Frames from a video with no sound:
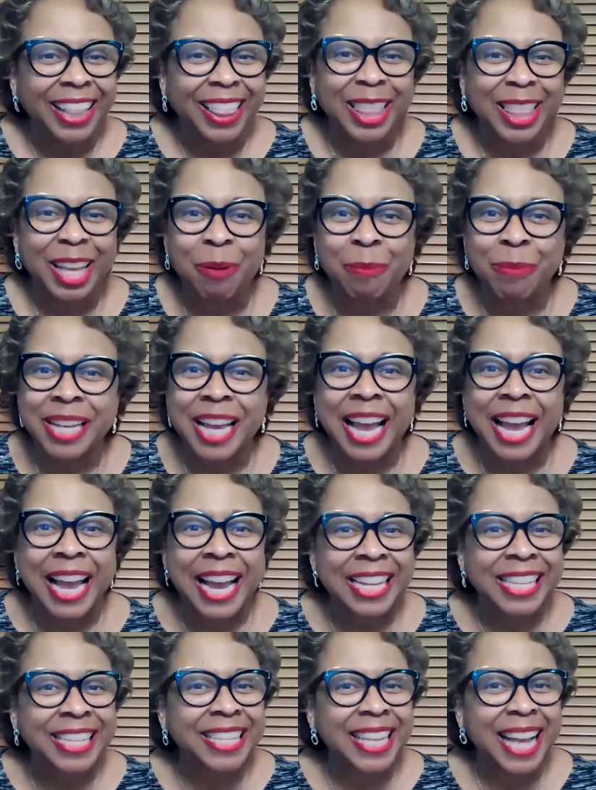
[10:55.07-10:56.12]
Thelma A.
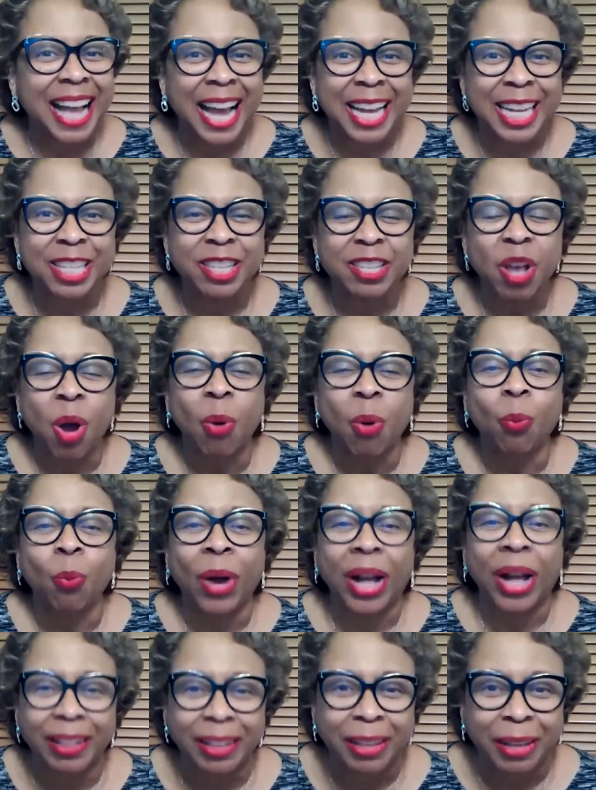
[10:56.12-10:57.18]
Sias,
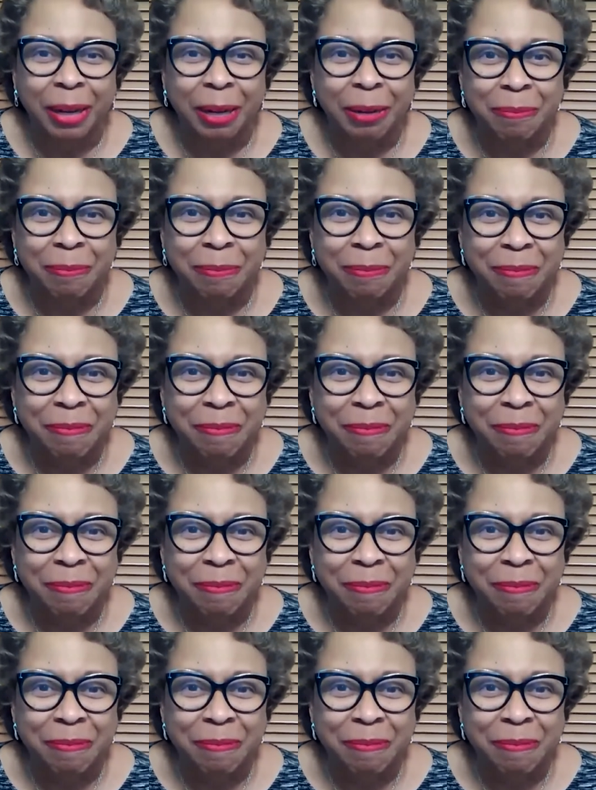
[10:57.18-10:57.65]
welcome.